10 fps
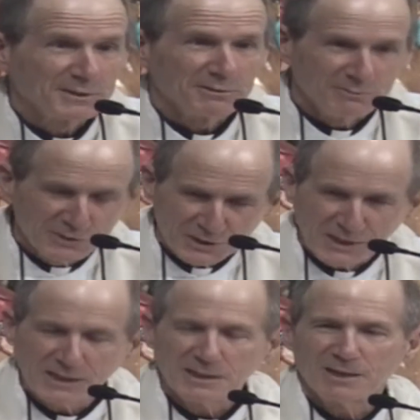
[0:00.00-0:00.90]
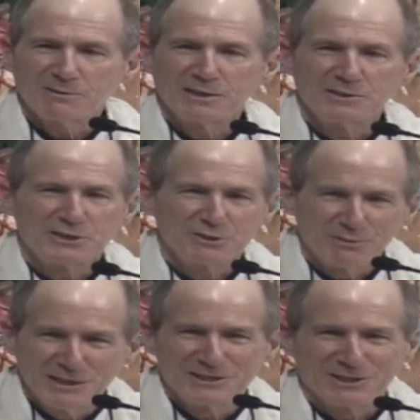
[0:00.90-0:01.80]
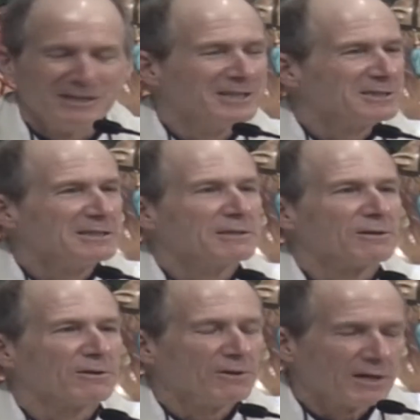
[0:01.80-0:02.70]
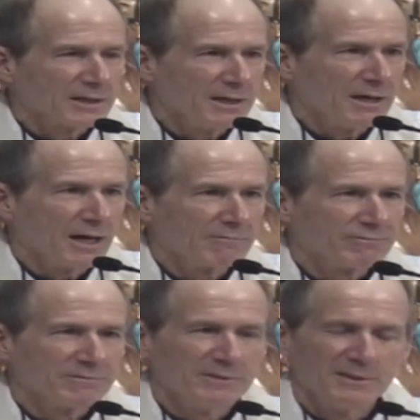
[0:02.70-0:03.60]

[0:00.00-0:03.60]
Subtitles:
You just hang out on the streets long enough,